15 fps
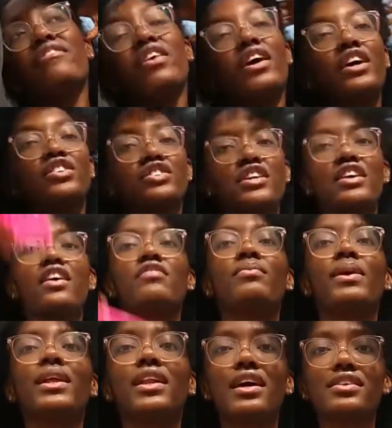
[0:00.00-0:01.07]
feel like I should take off
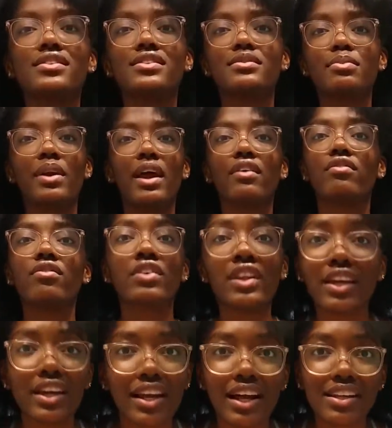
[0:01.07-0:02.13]
my glasses, but I
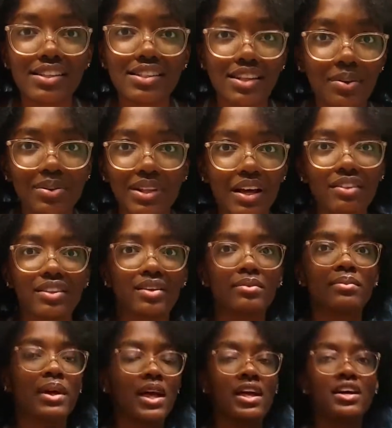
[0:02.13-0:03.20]
really cannot see without them.
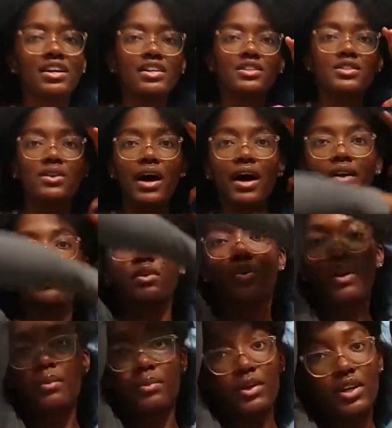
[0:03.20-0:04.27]
So, I don't know
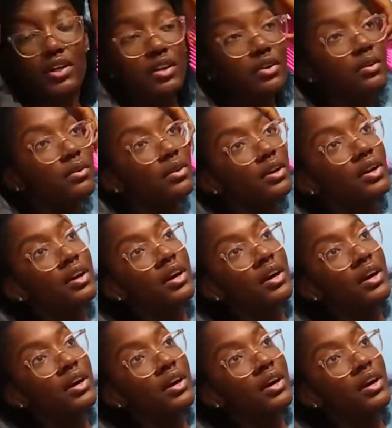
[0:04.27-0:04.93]
what I'm gonna do.